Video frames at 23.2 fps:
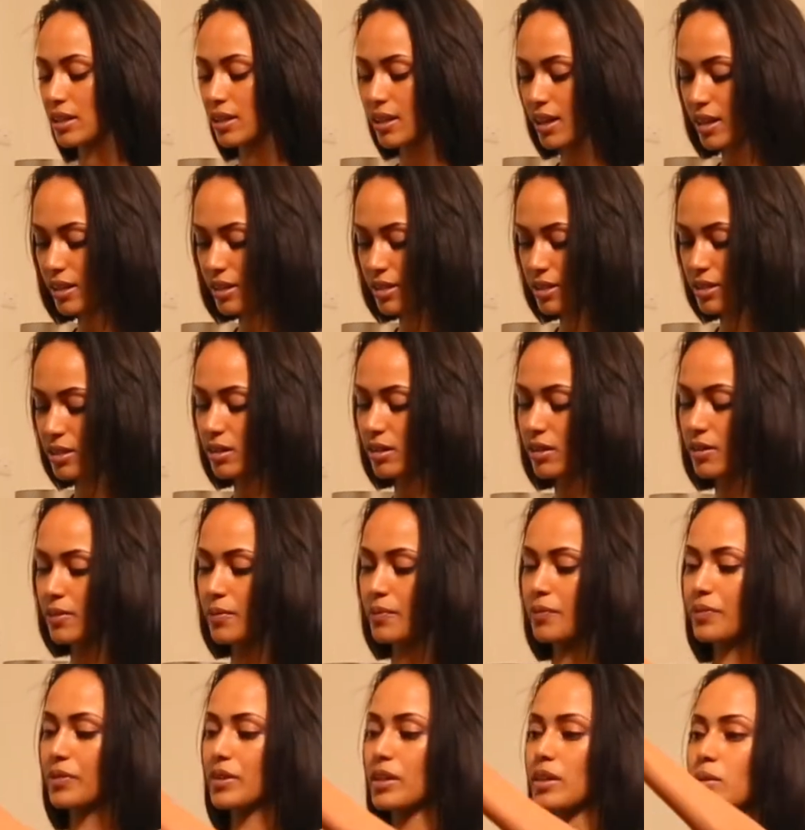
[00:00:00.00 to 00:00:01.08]
to this,
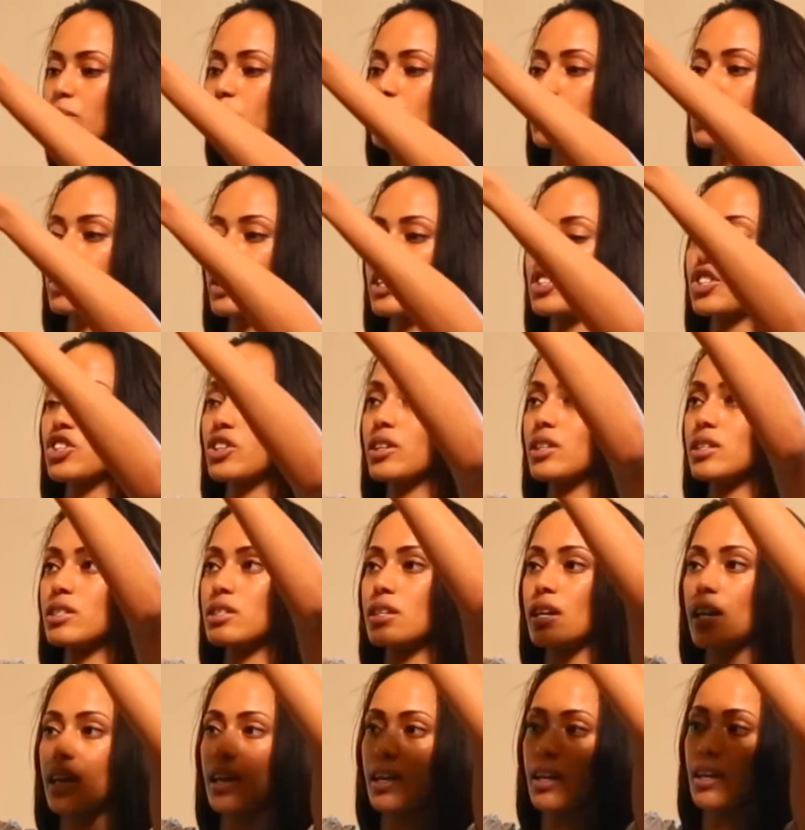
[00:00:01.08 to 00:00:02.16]
which as you can
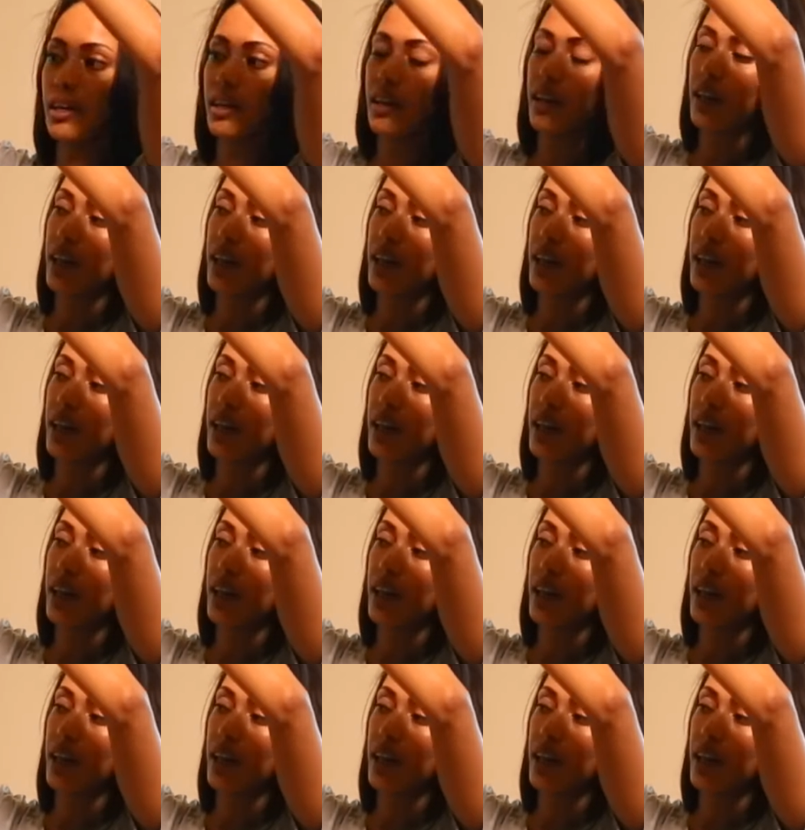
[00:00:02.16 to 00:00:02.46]
see,